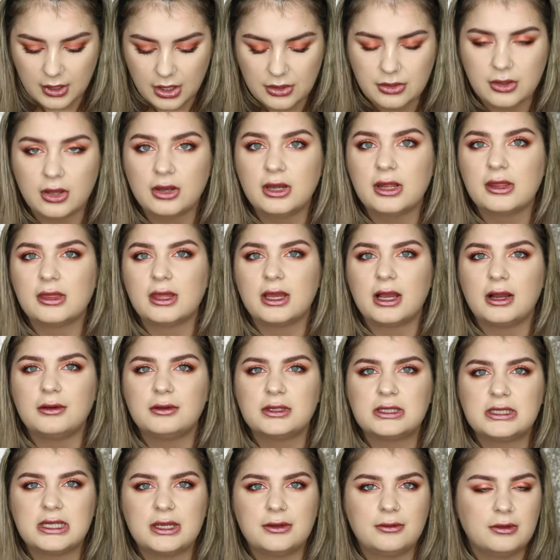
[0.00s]
The only thing I
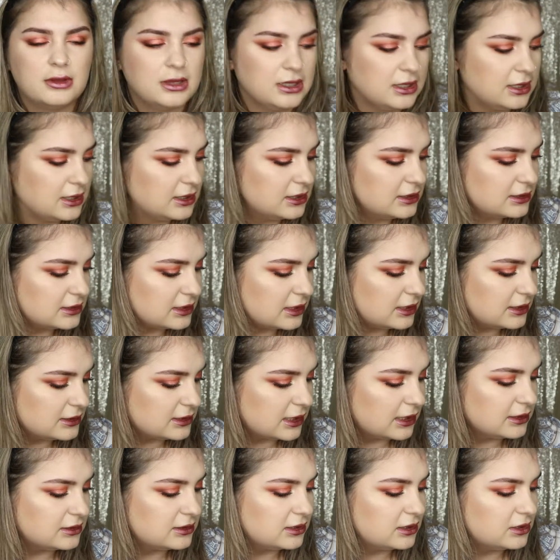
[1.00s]
would say with these is
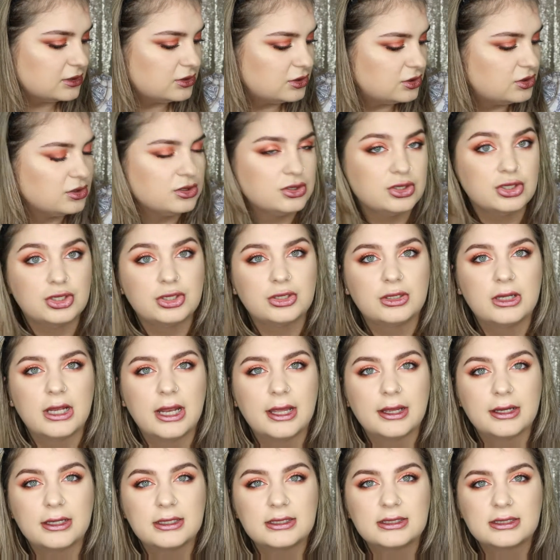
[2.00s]
I did do 2
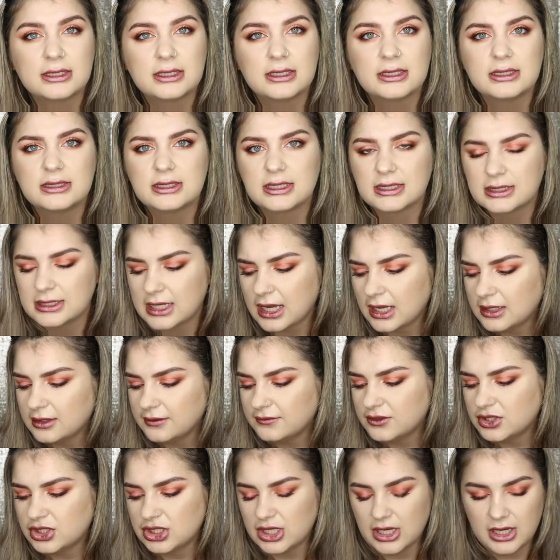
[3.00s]
layers because it's kind
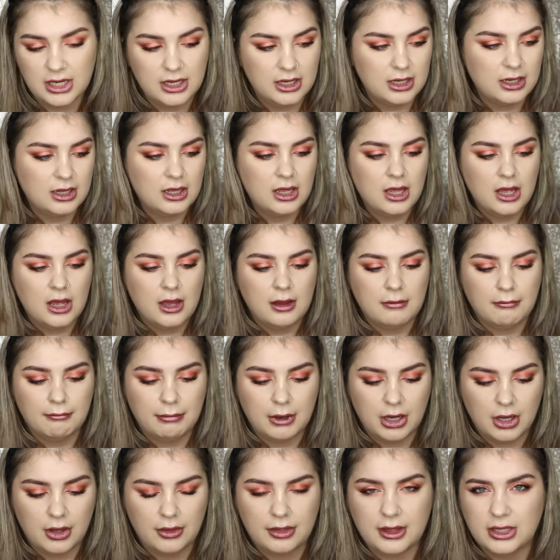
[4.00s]
of sheer,
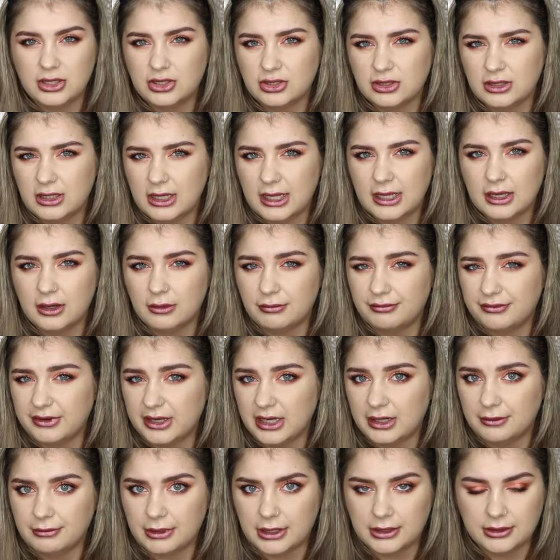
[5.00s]
but they do lay up
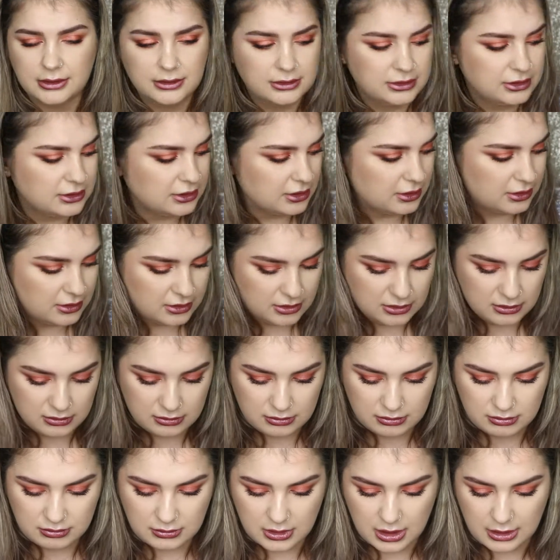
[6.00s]
really well,
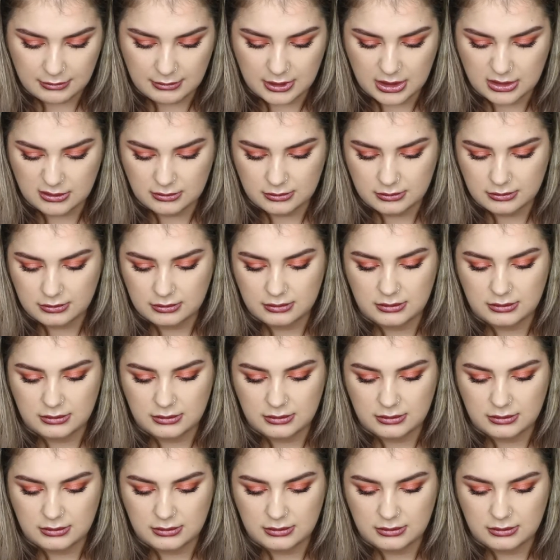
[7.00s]
so I mean